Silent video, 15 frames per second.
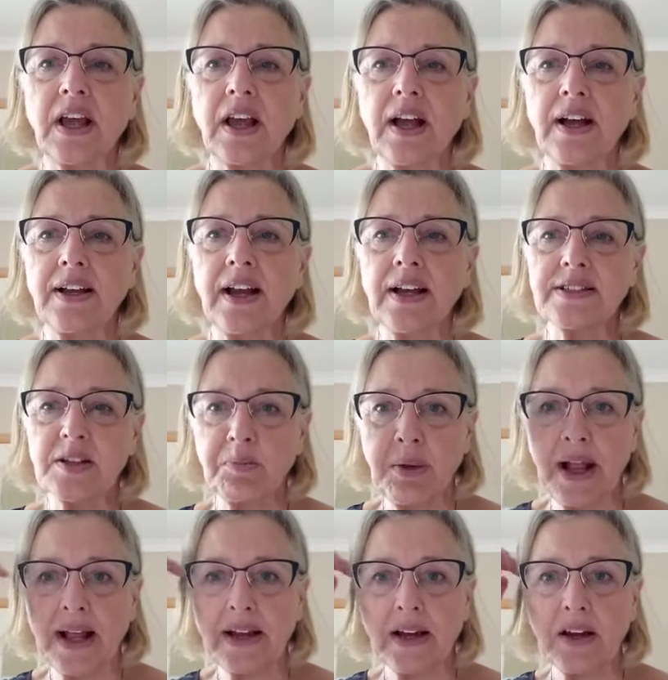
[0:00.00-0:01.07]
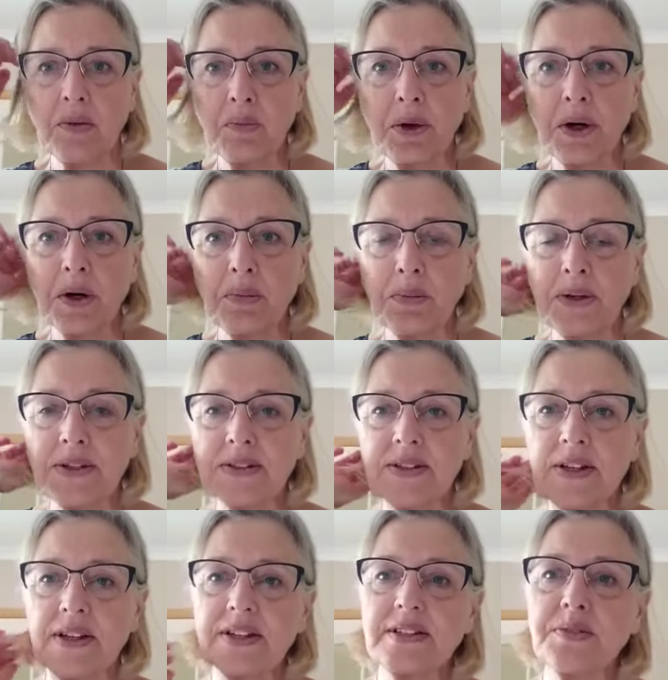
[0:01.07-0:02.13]
and has a plan and a purpose
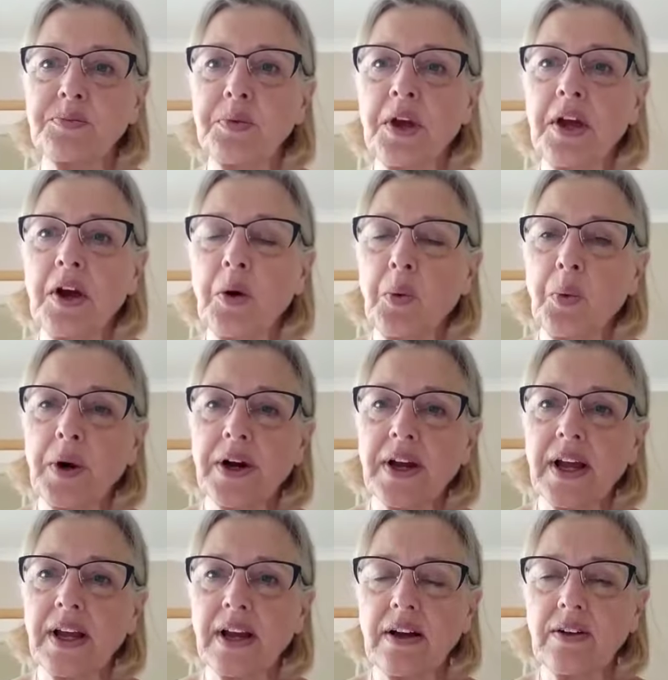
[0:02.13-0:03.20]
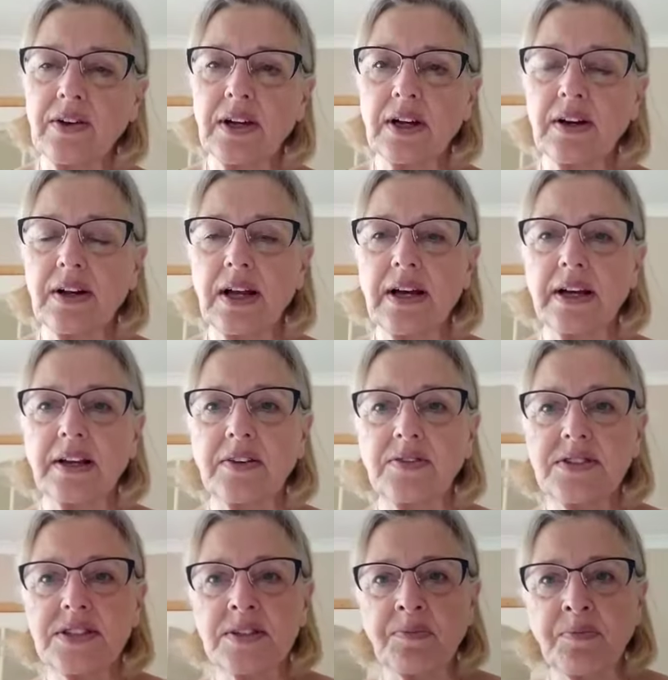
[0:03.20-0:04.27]
that he's working out in our
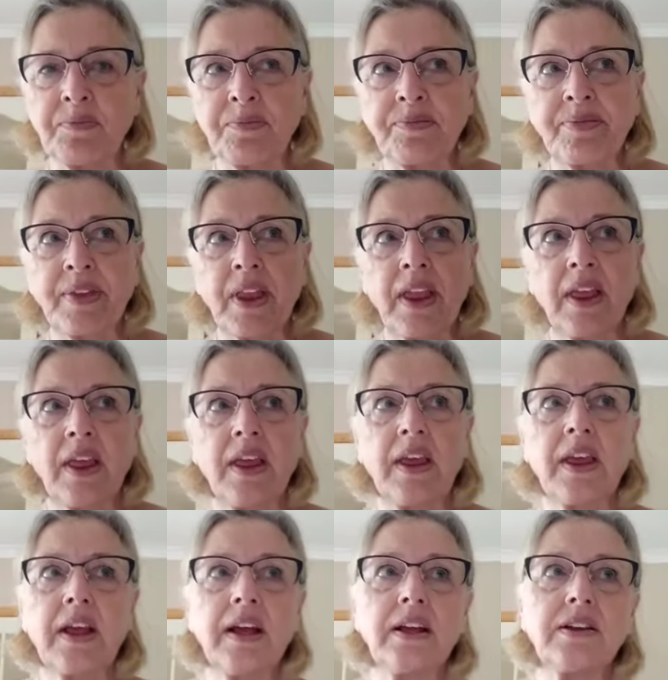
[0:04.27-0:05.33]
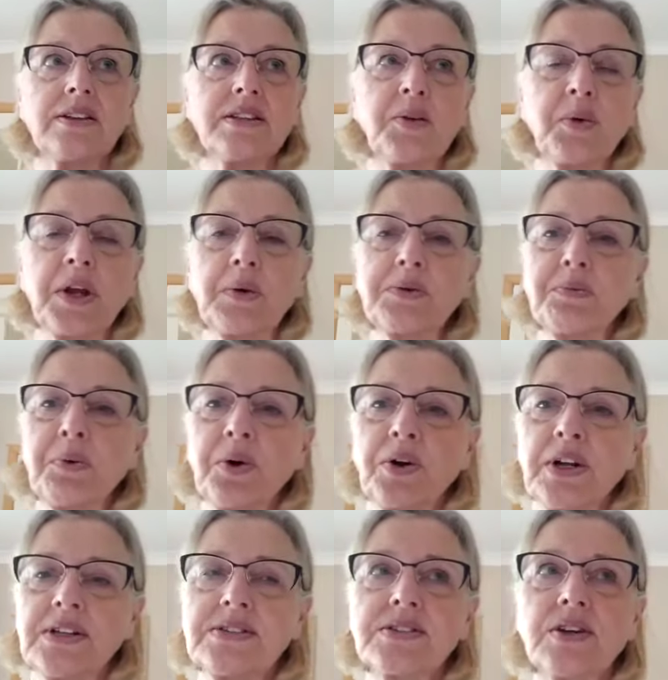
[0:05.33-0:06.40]
lives. You see, when I was born
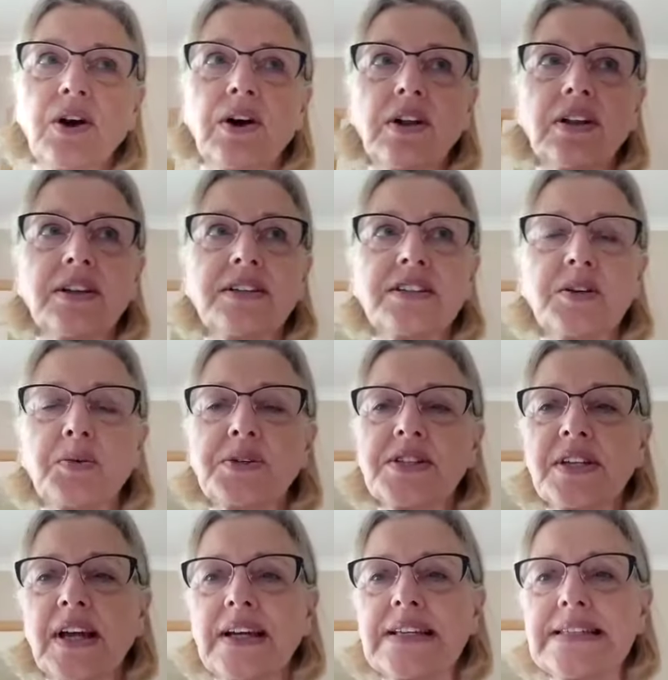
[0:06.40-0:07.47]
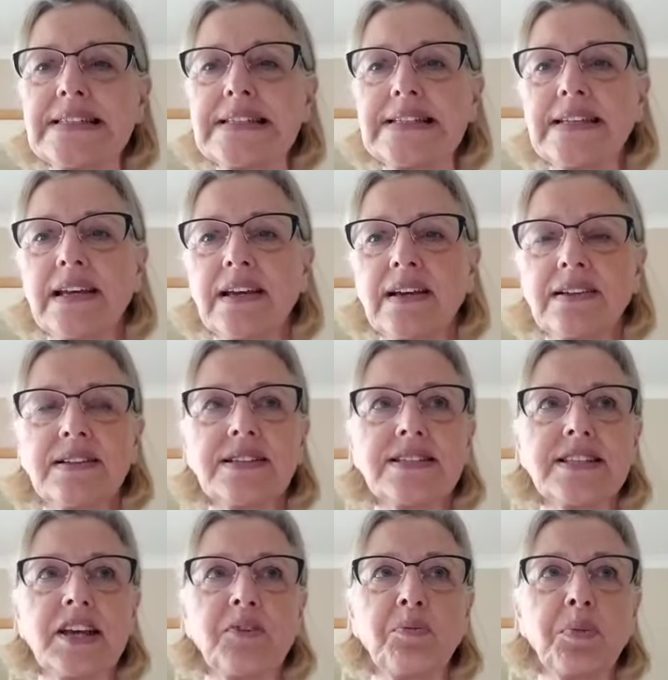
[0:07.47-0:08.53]
in Scotland, it was an icy day in
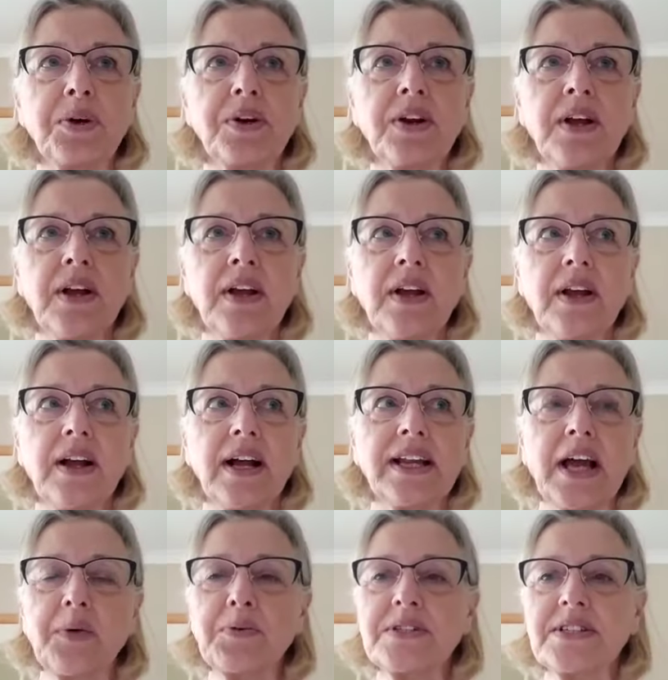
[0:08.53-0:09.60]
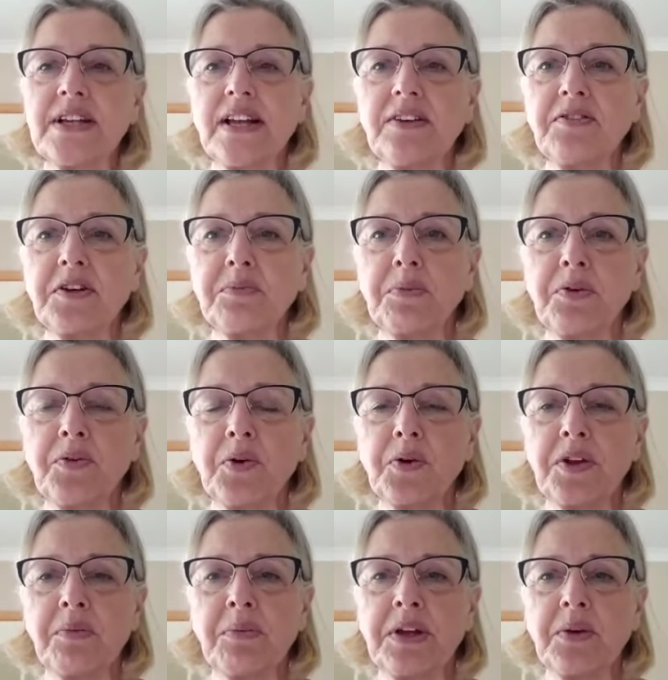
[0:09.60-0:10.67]
December, and I was delivered before
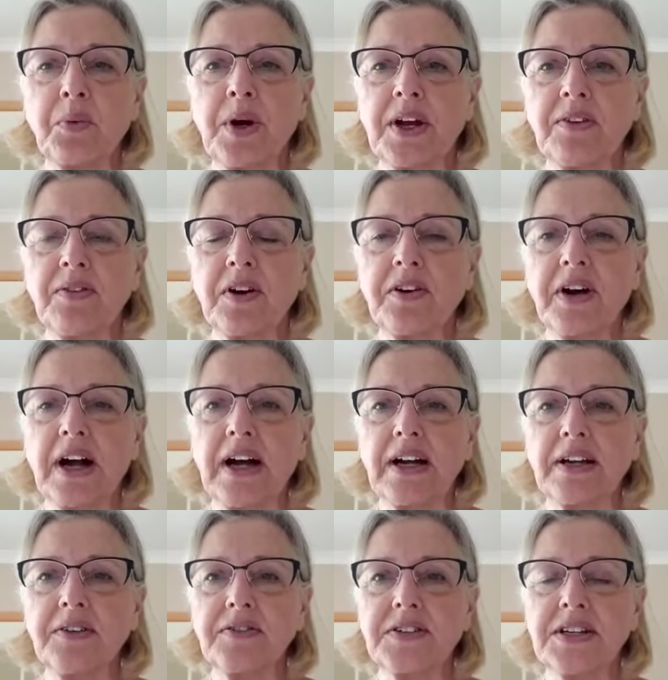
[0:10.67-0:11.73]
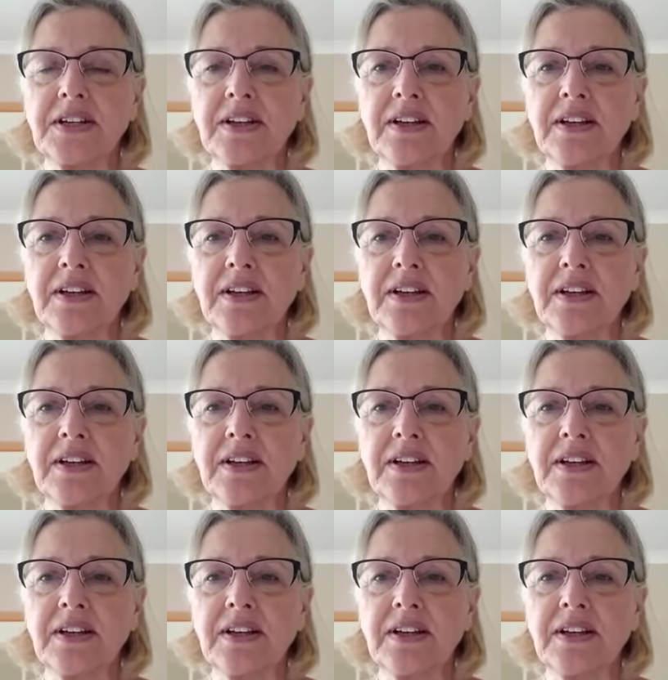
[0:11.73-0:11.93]
the midwife arrived.